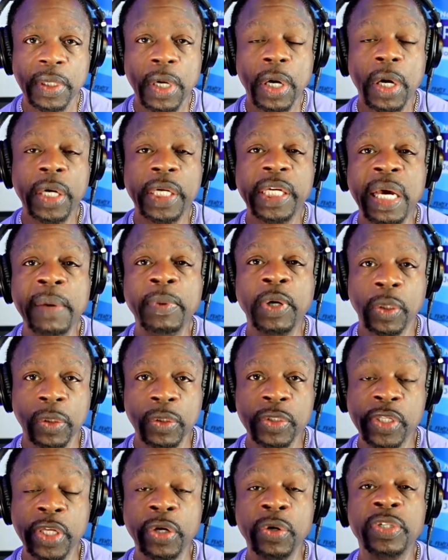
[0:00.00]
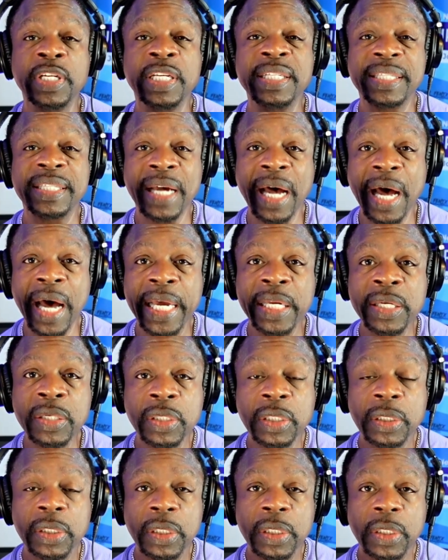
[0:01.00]
are chemicals that are
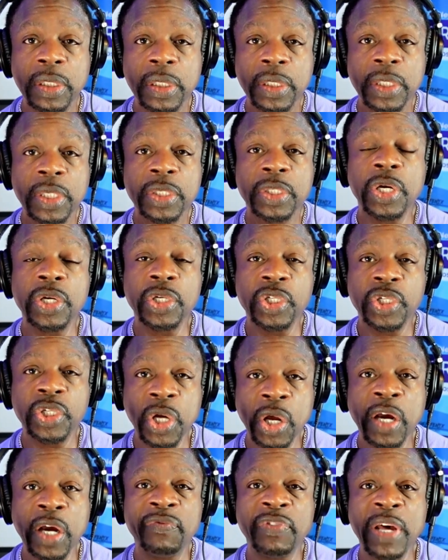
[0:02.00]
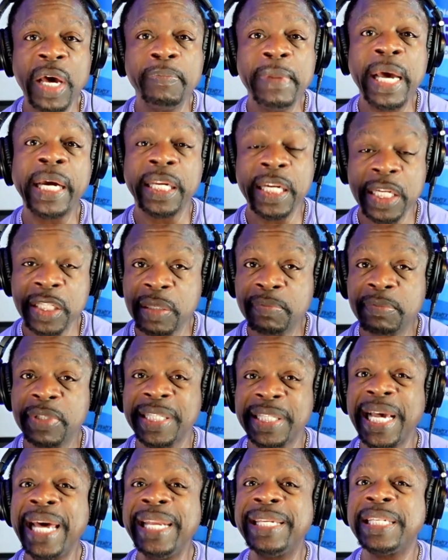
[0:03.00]
designed to shut off that mechanism.
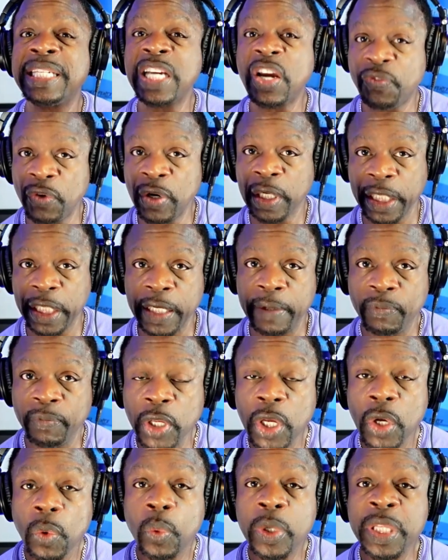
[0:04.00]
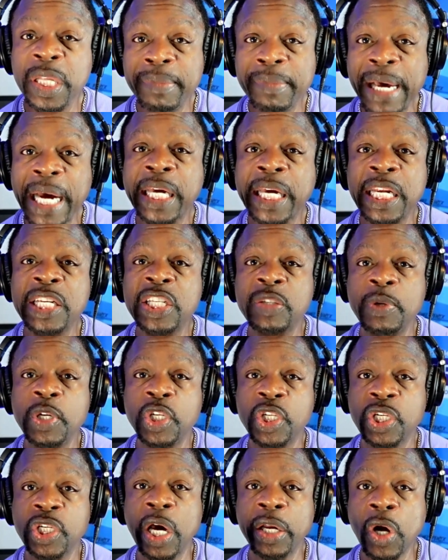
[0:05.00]
Said differently, when the mechanism is
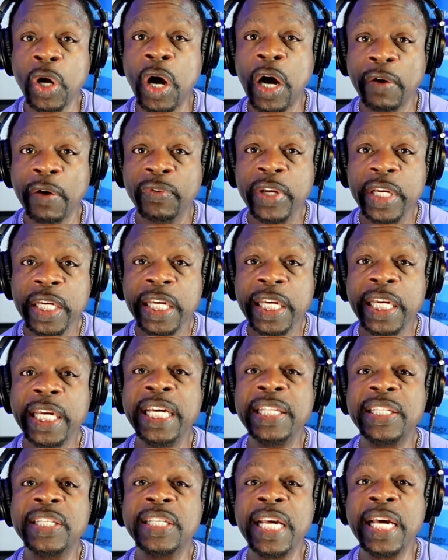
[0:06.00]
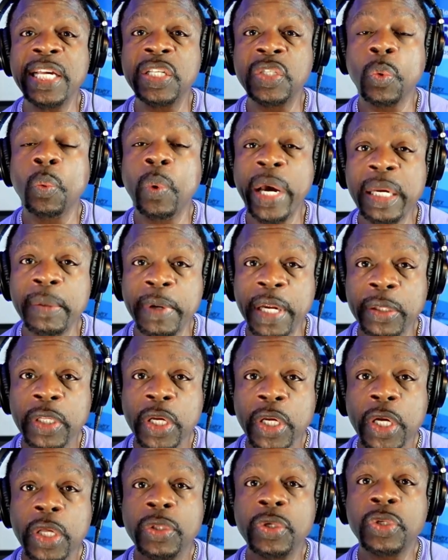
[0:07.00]
shut off, it says, wait a minute,
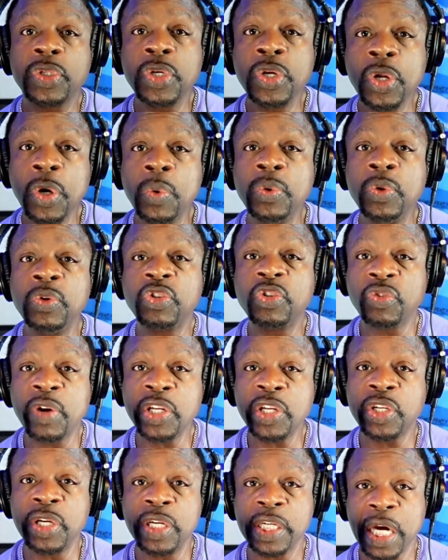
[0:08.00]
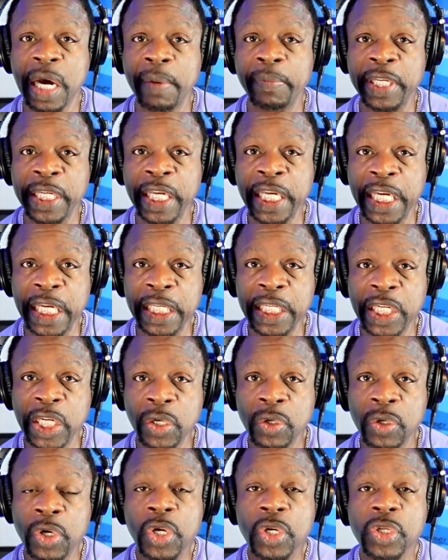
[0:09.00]
there's no nutrition coming in
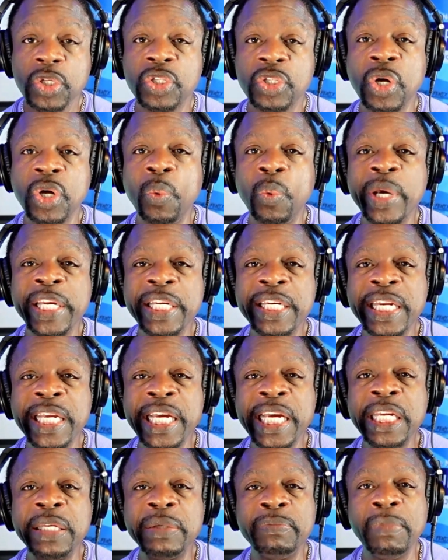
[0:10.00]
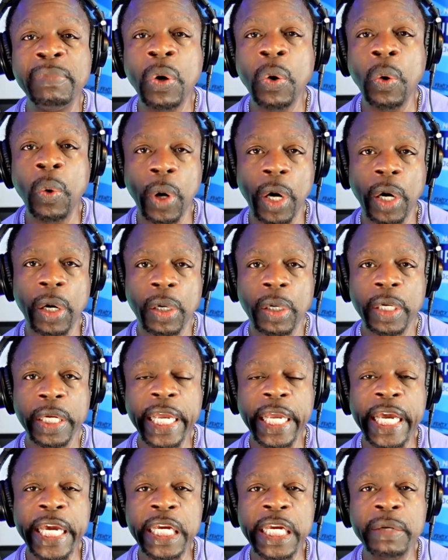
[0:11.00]
here, so we need more.
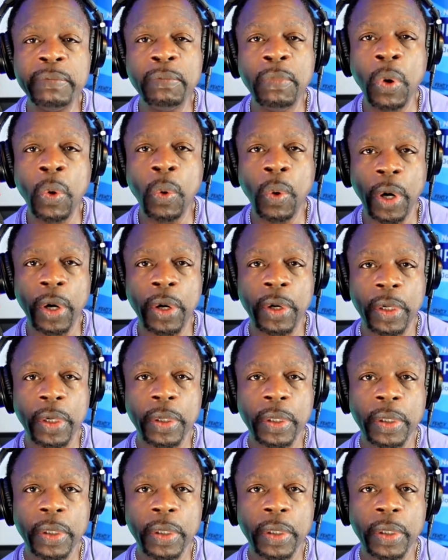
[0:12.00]
Eat more.